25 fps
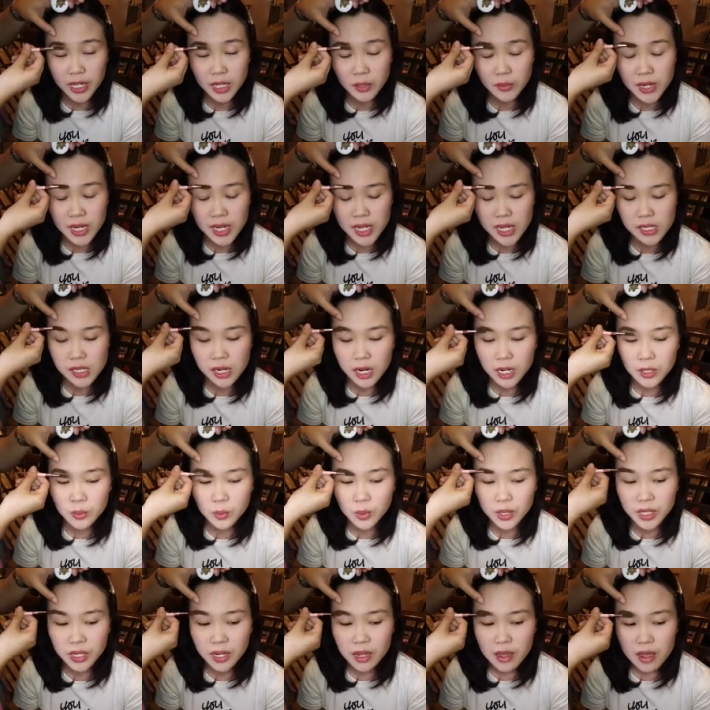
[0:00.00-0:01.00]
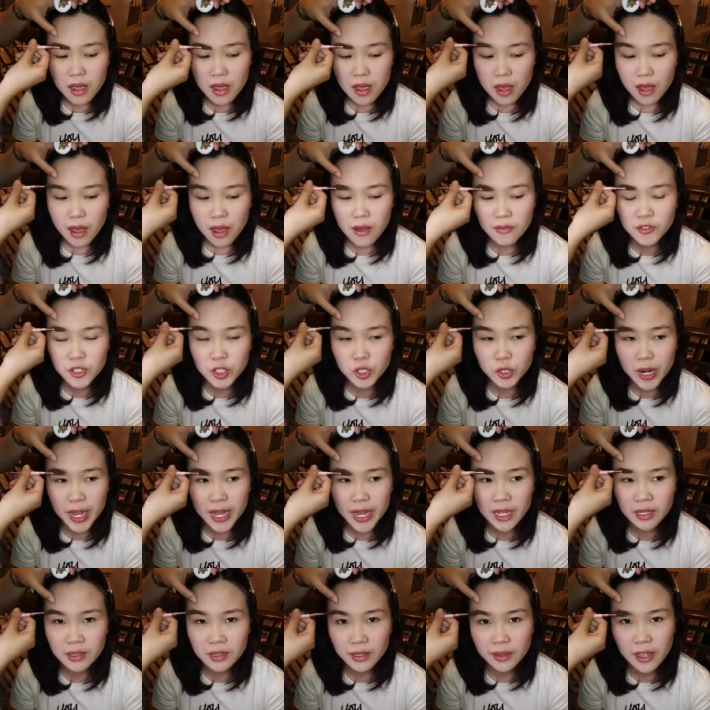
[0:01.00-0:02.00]
And it really is hard work of
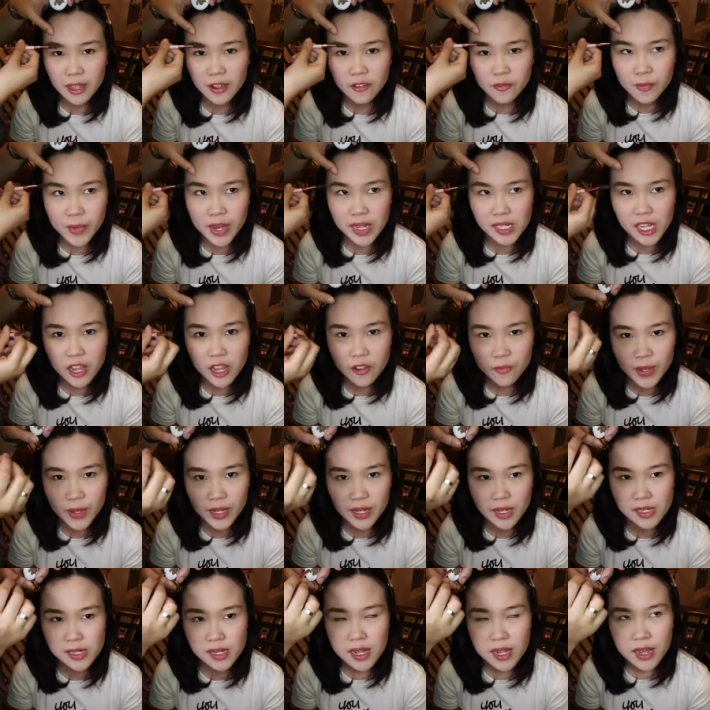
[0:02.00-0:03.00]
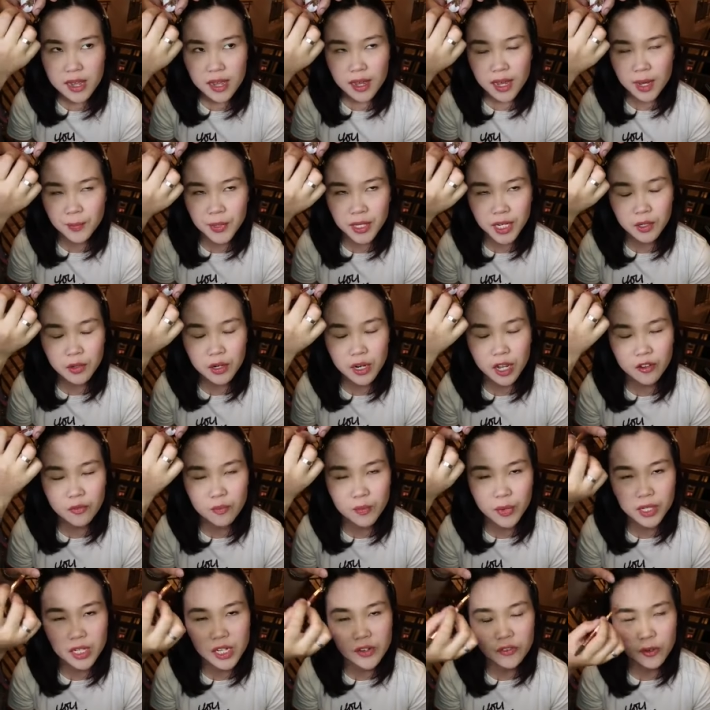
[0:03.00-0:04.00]
trying to love myself, because I mean, I don't
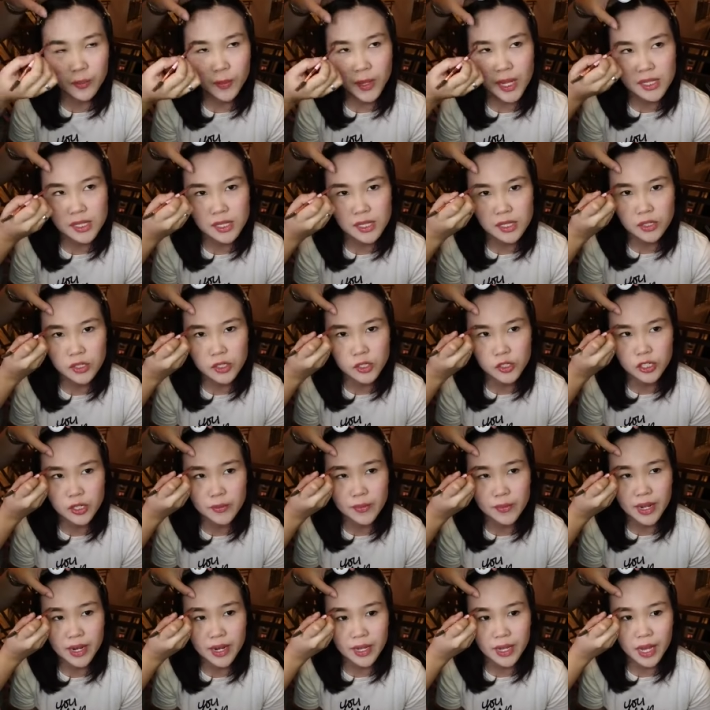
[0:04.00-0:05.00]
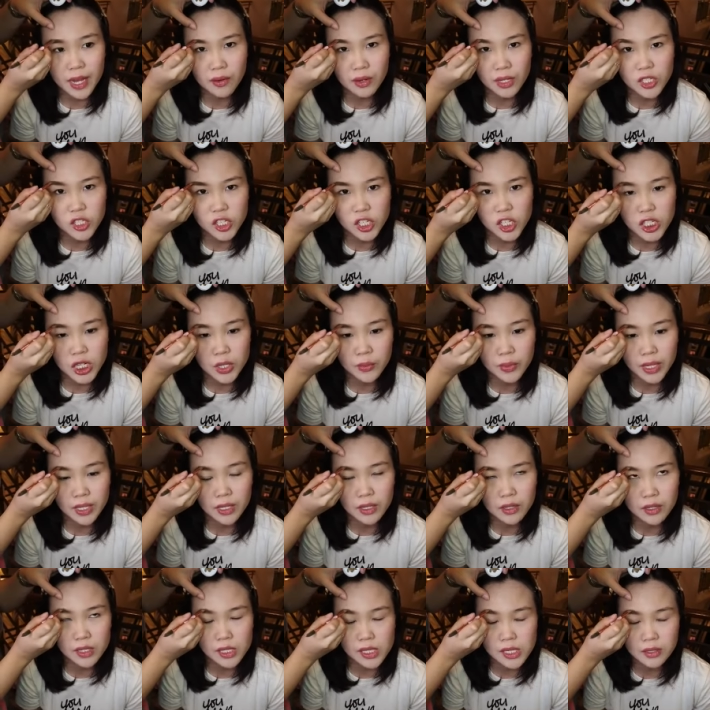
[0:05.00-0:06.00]
have money for plastic surgery, man. I can't really change how I
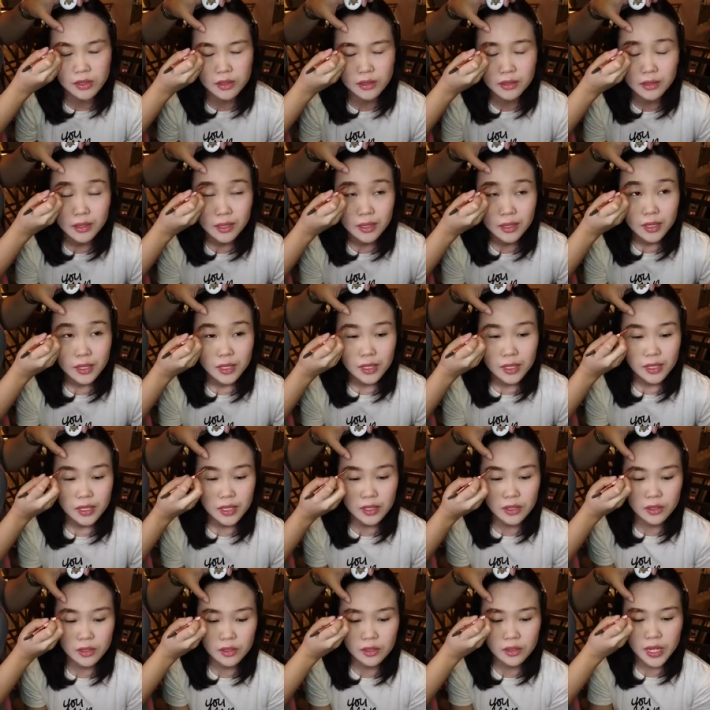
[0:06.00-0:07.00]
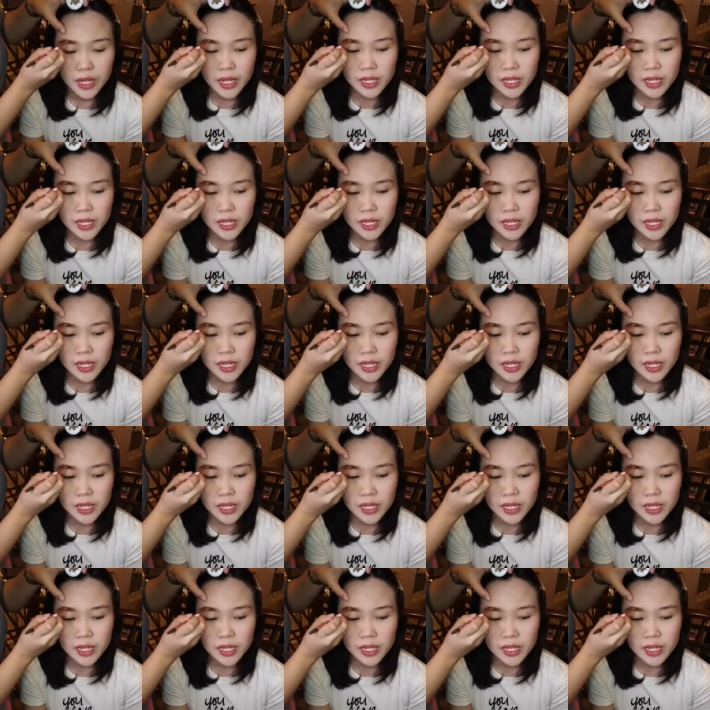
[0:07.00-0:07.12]
look, so you know.